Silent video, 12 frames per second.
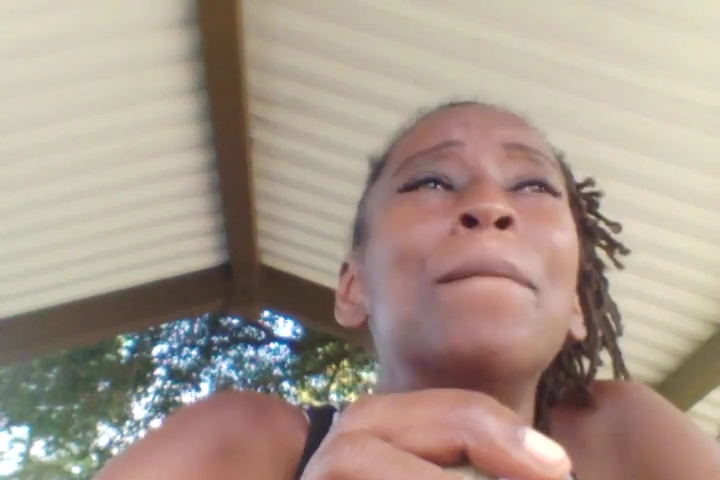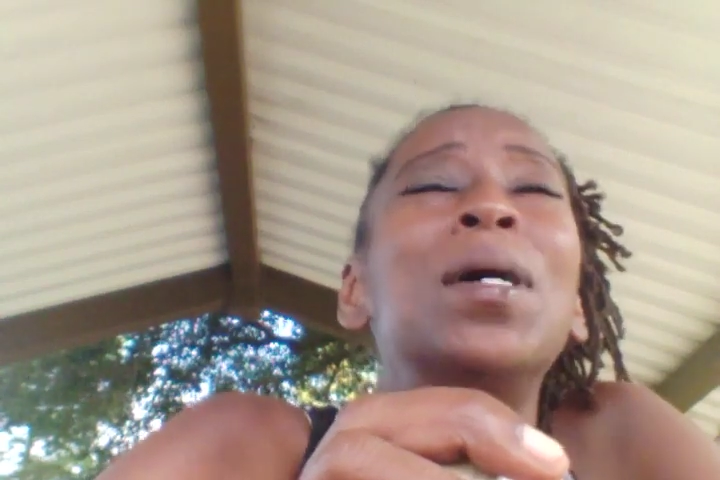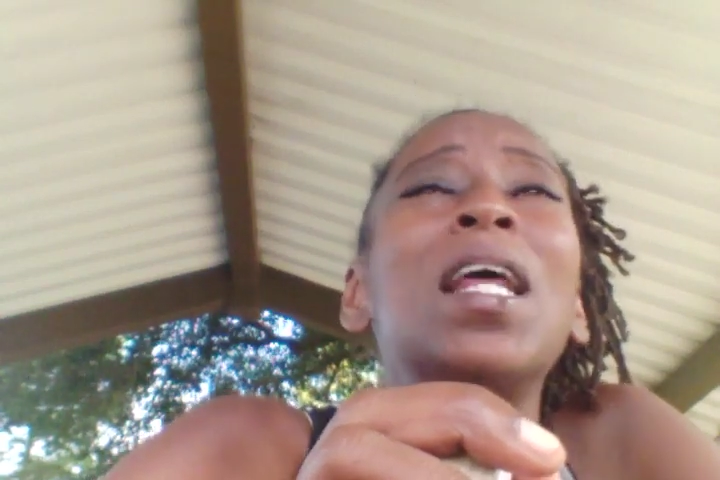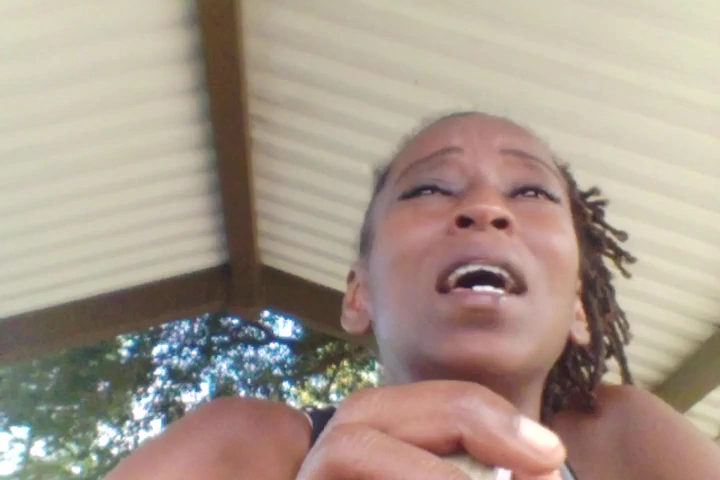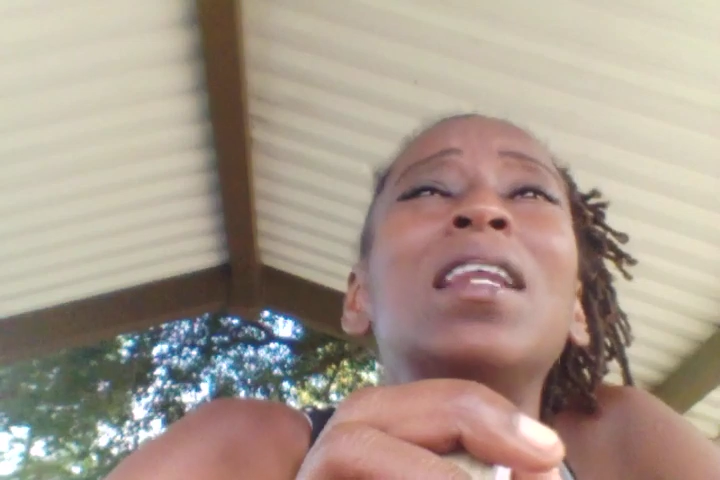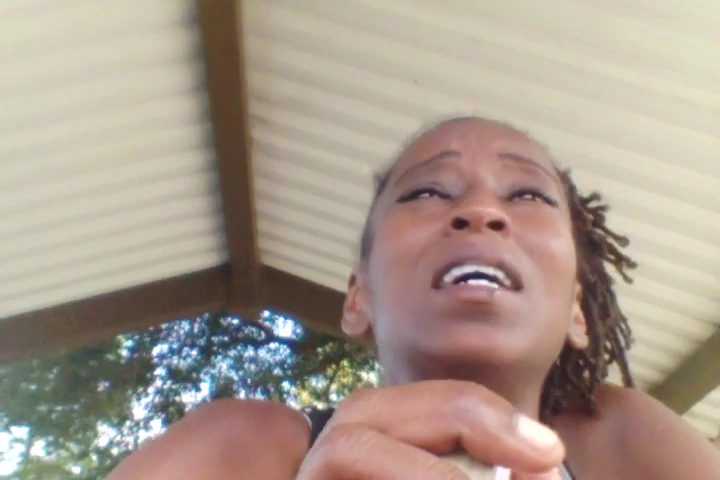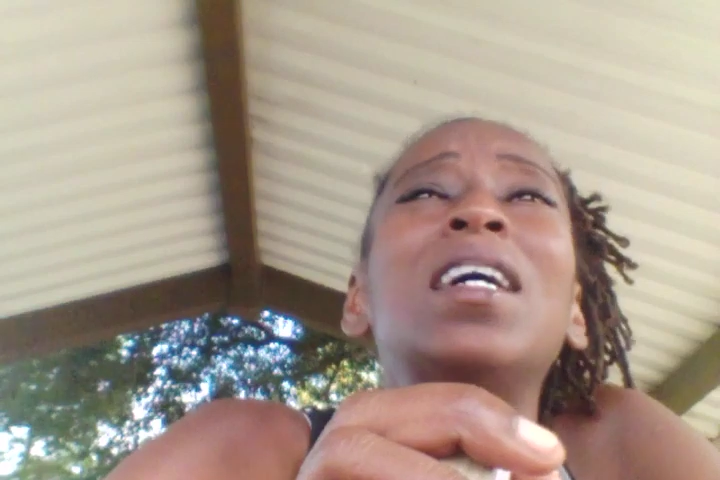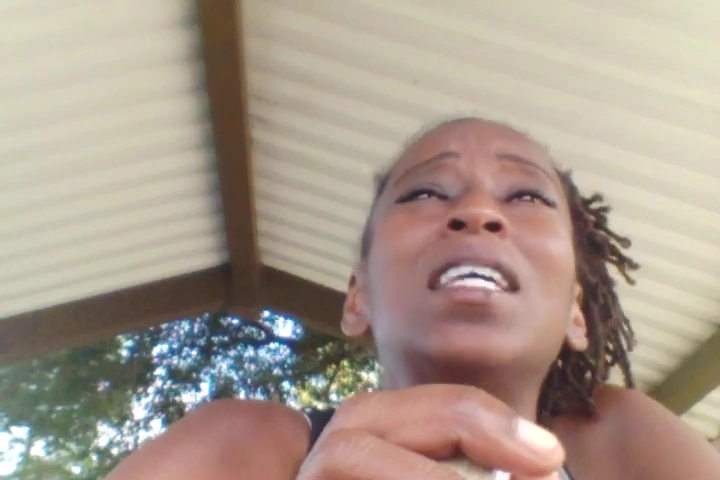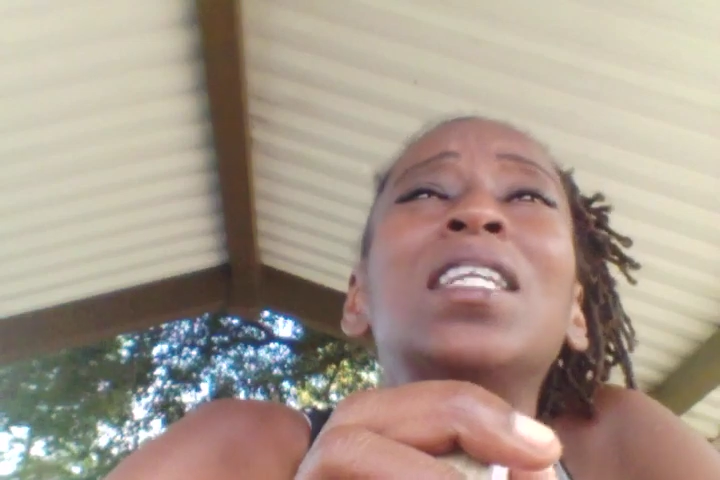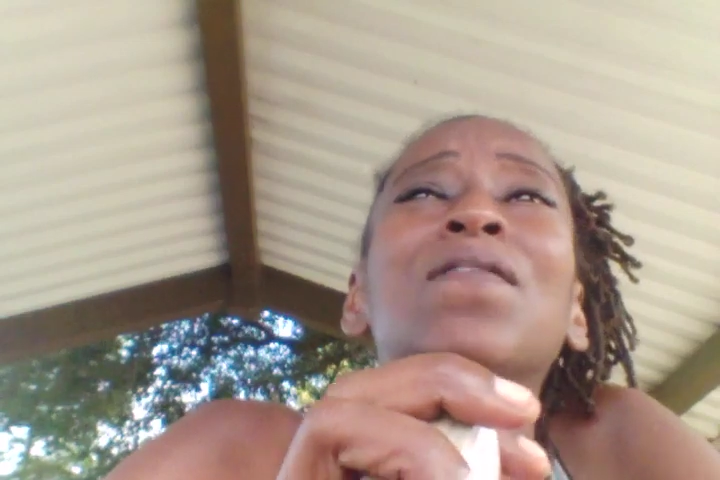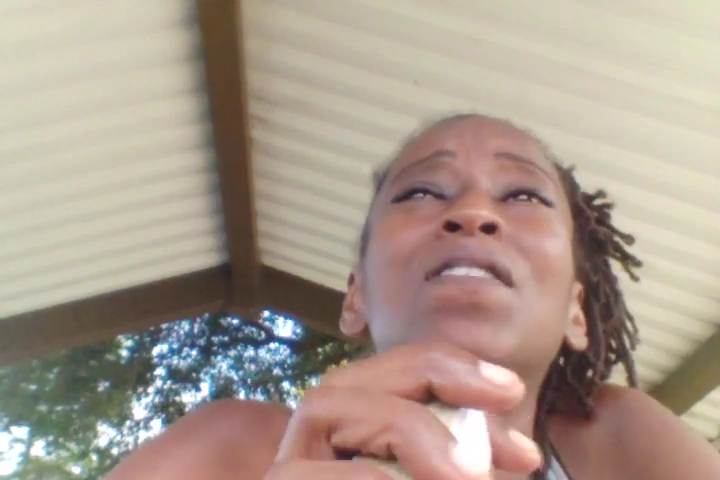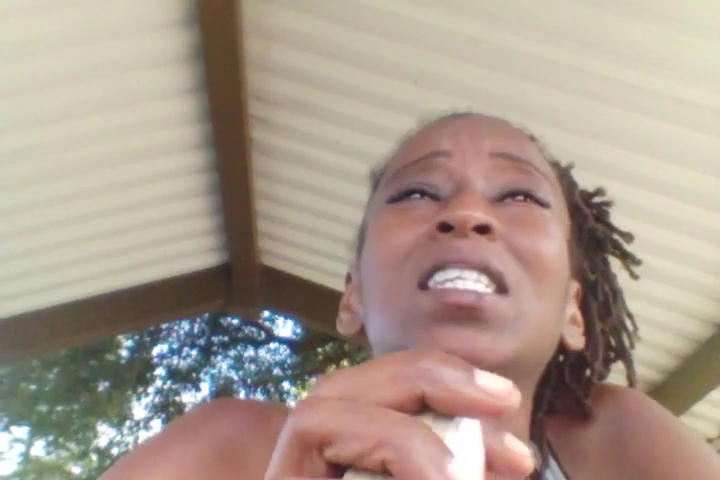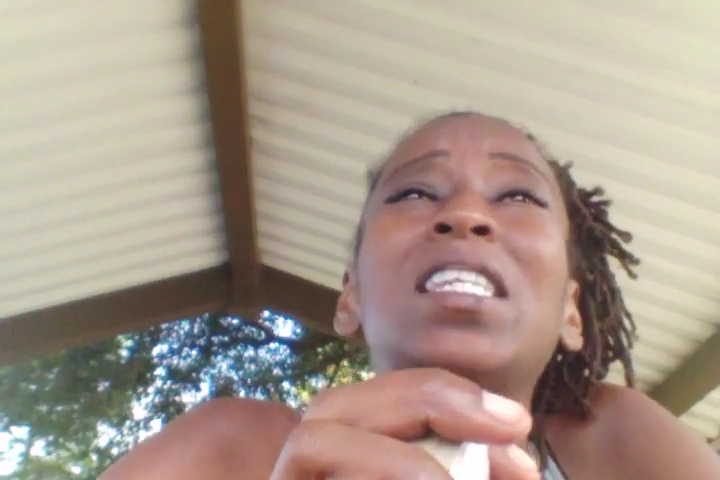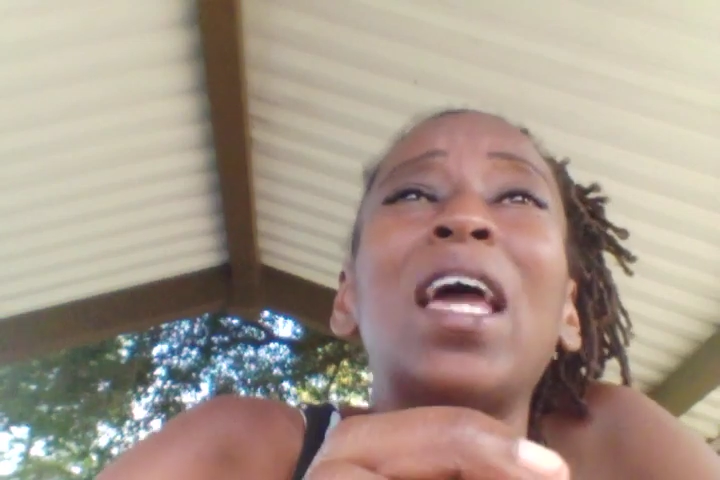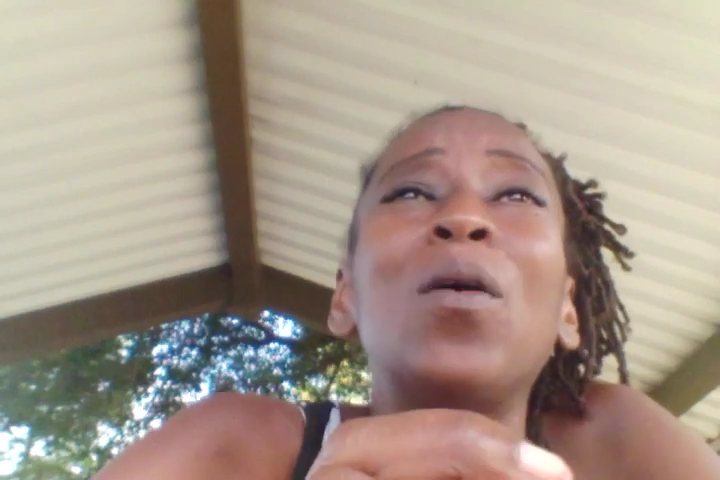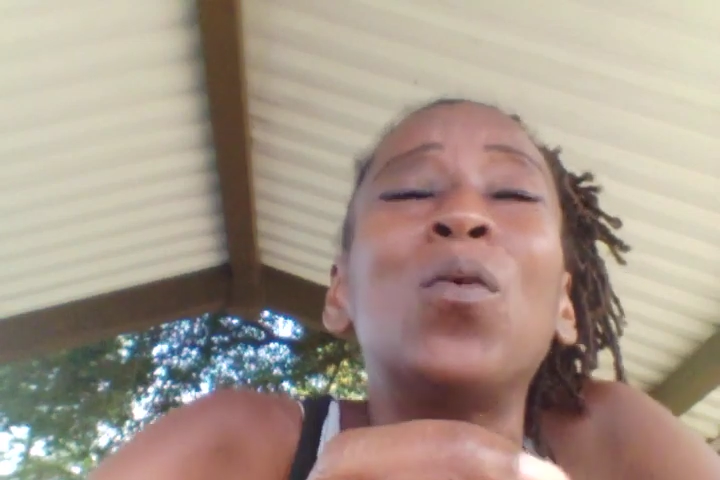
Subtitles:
But at the end of the day,